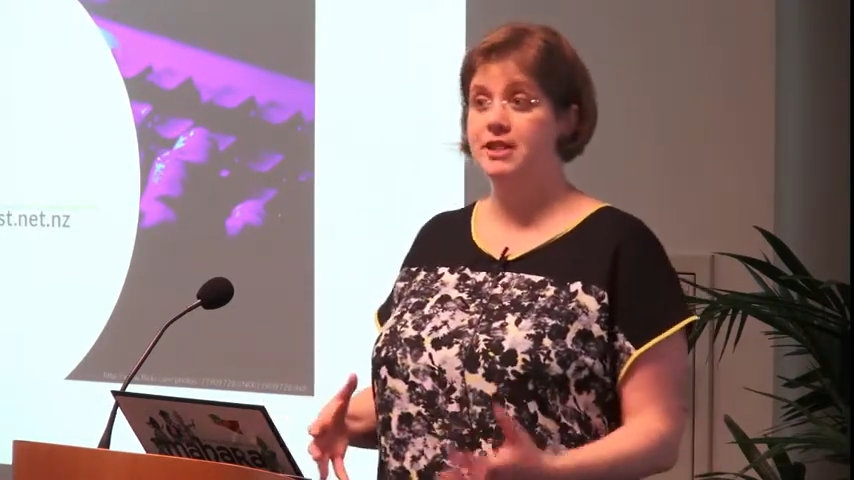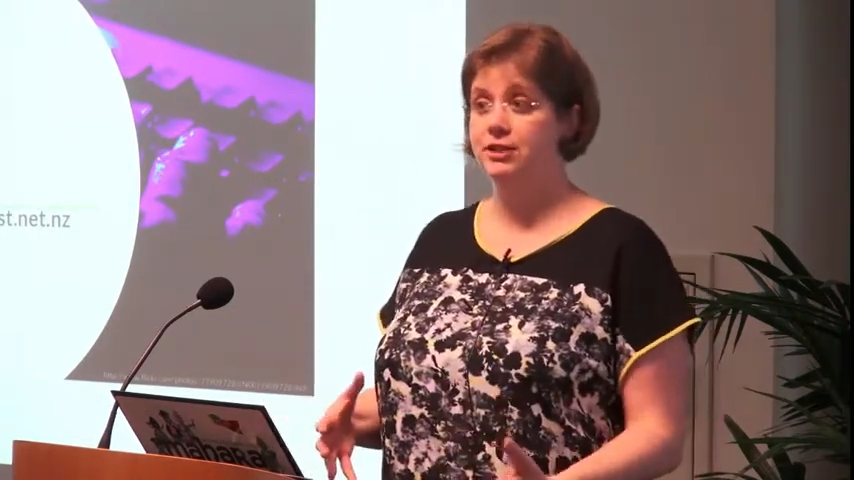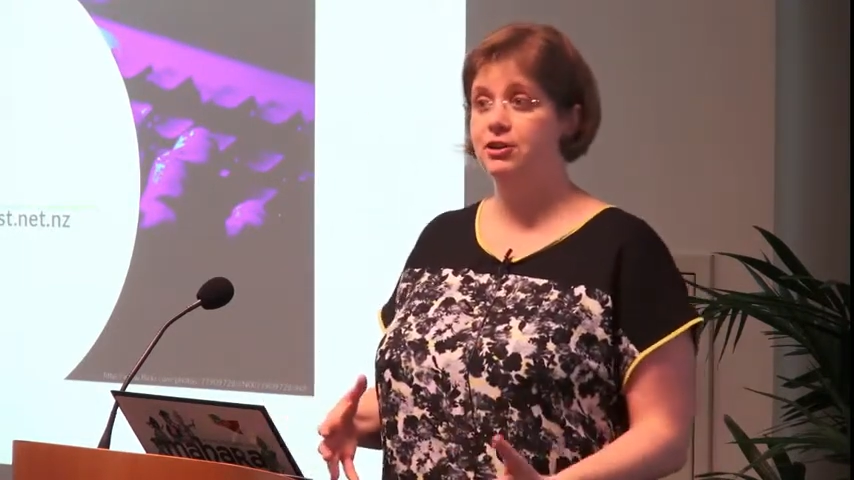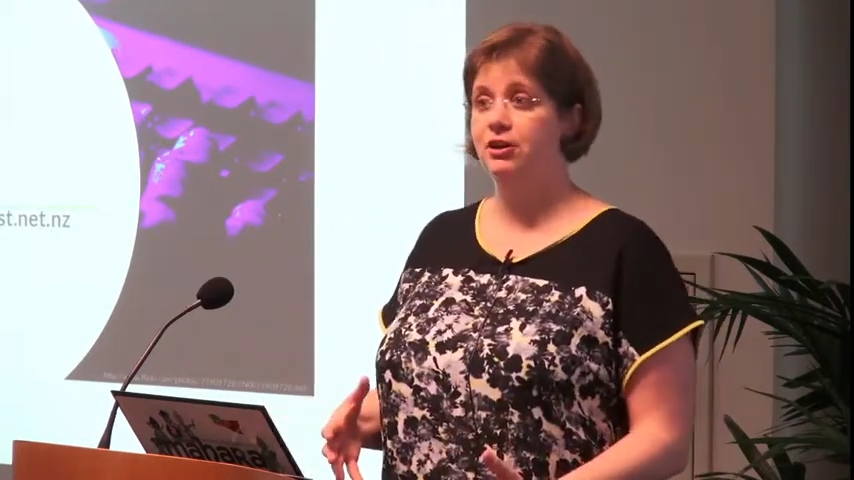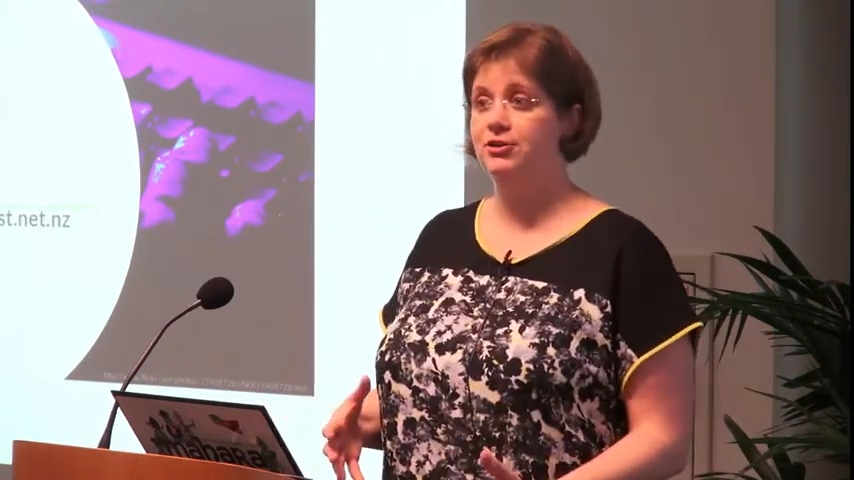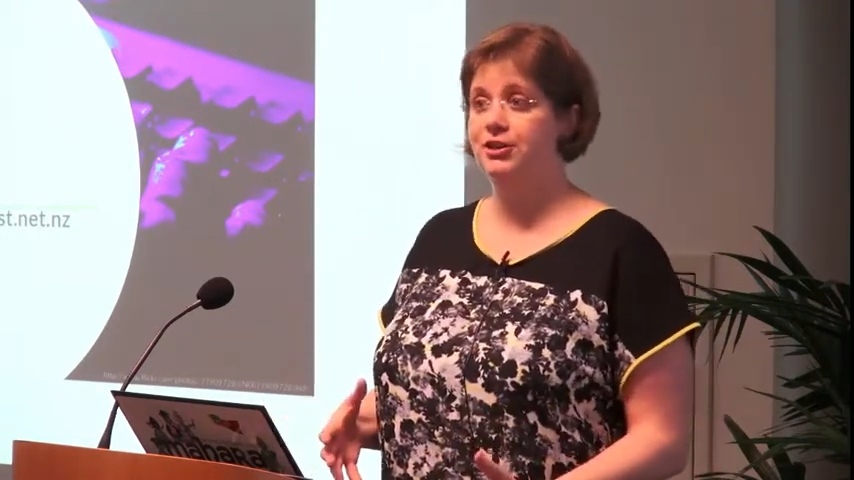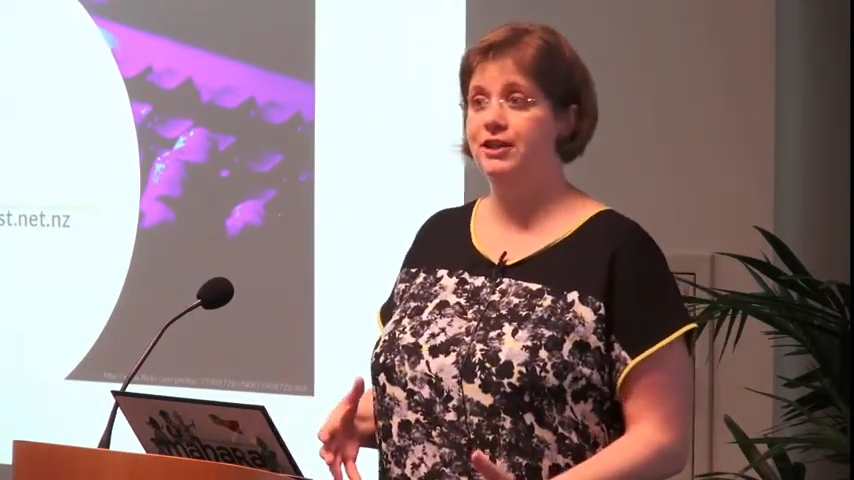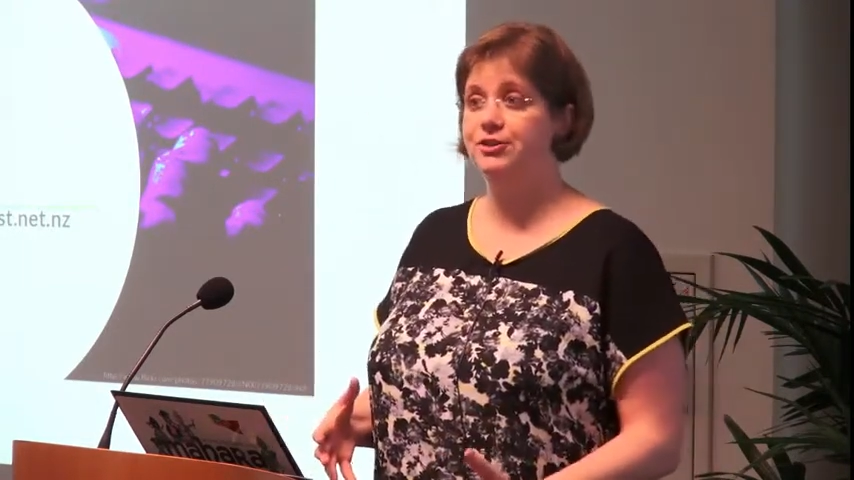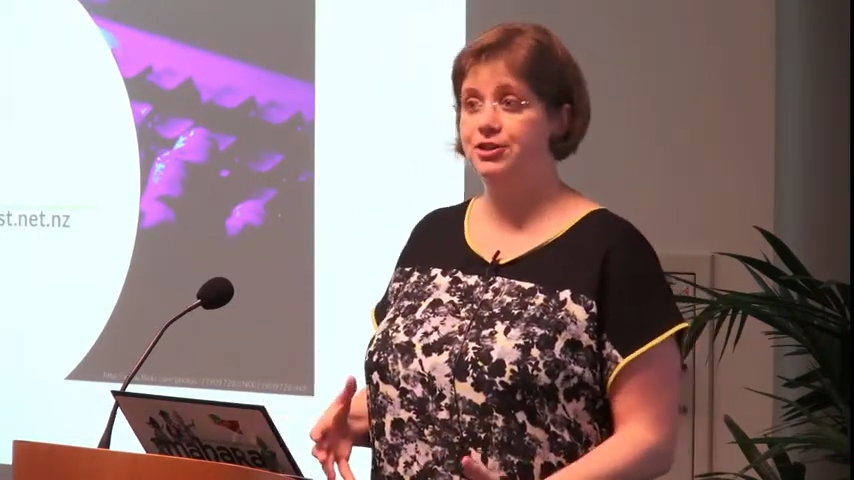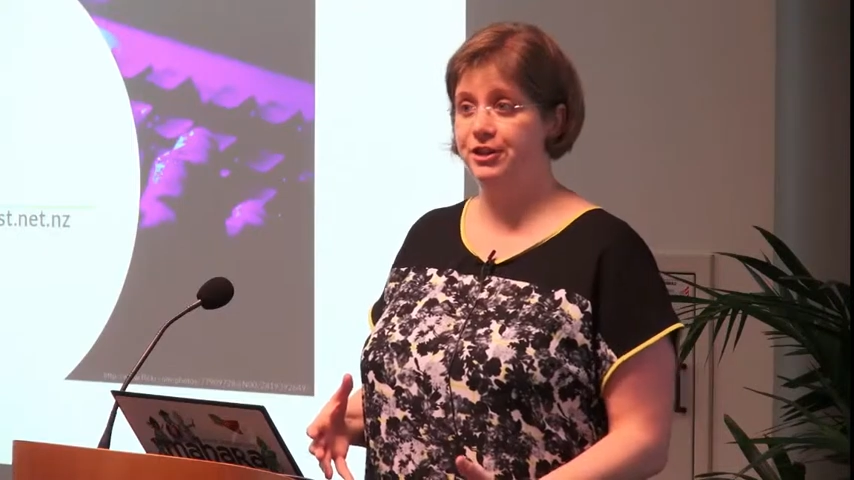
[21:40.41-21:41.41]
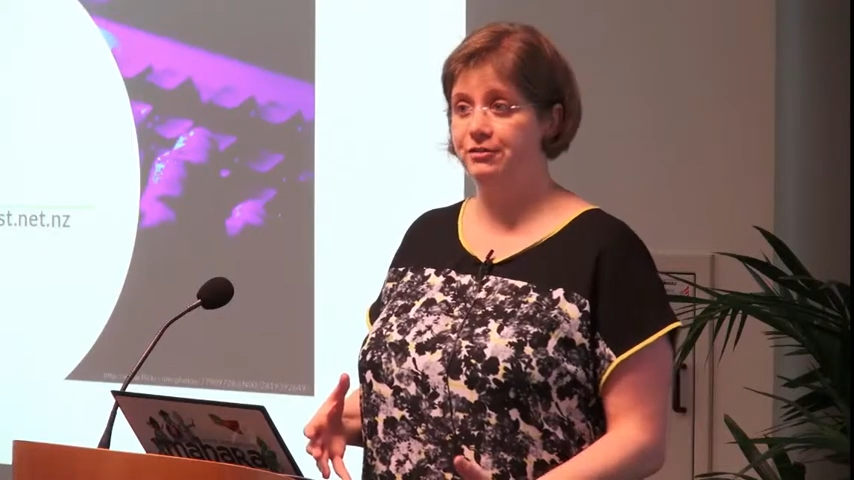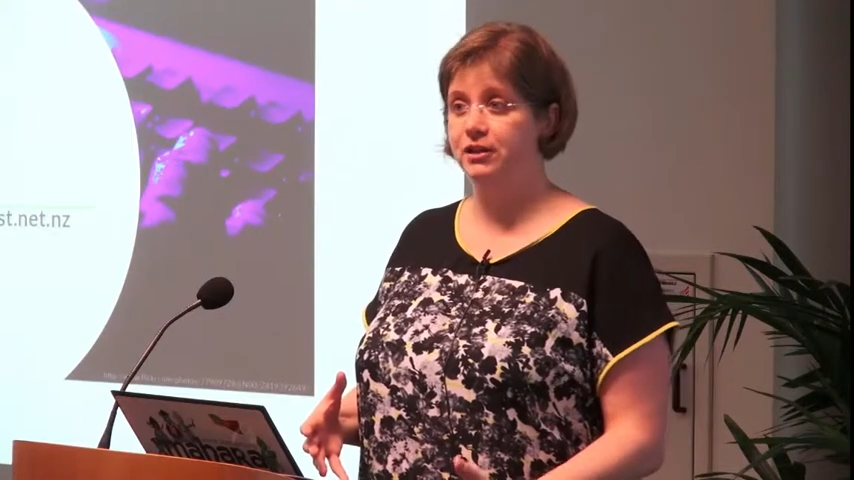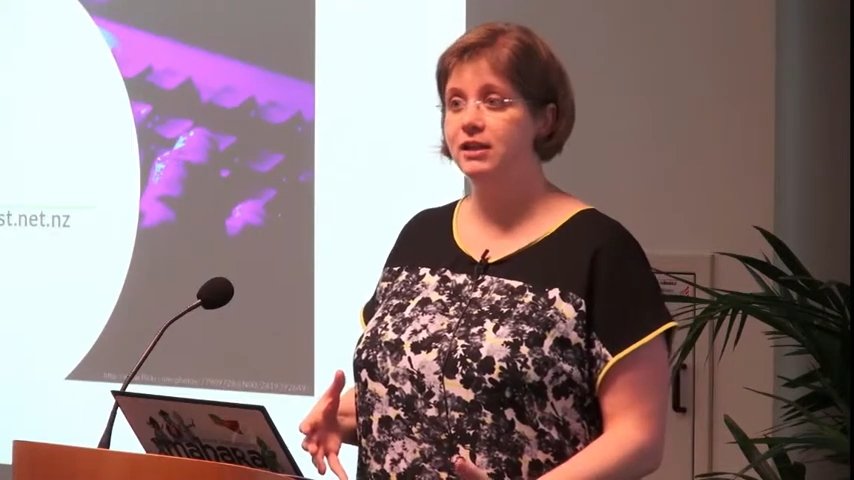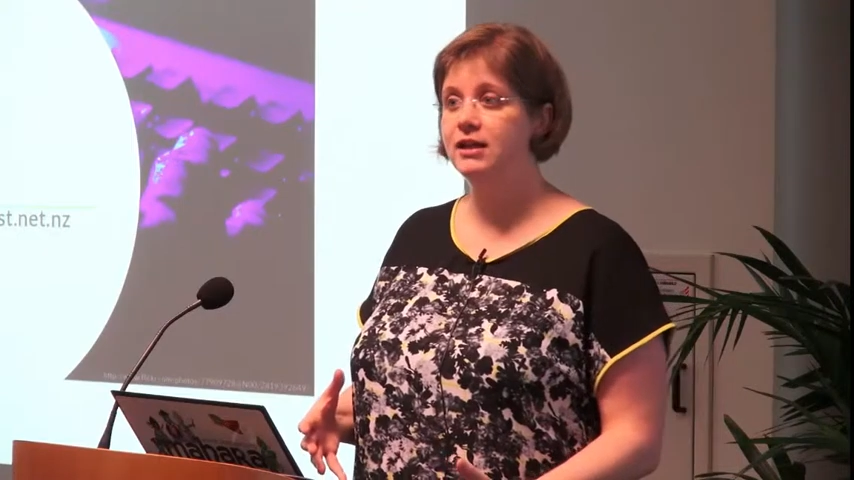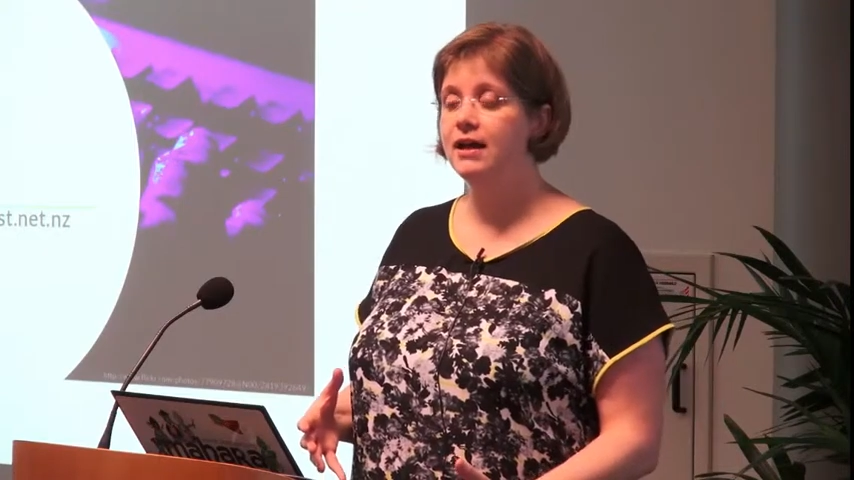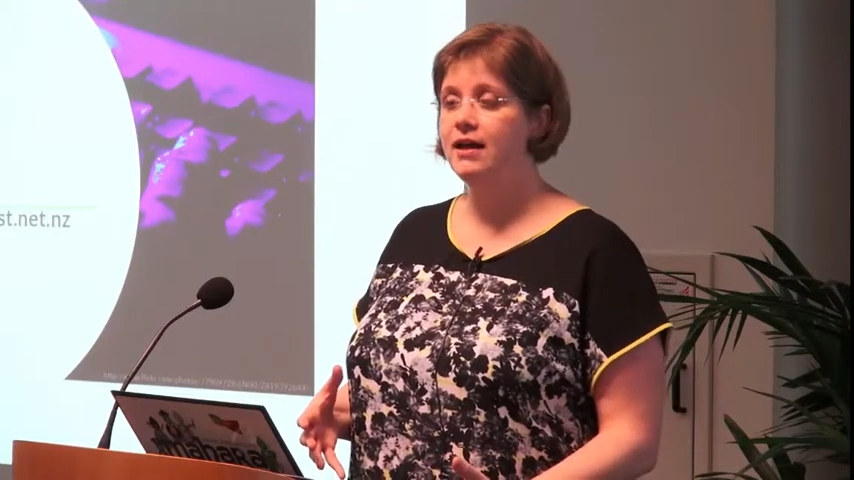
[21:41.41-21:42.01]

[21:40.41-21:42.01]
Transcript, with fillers: technology in general,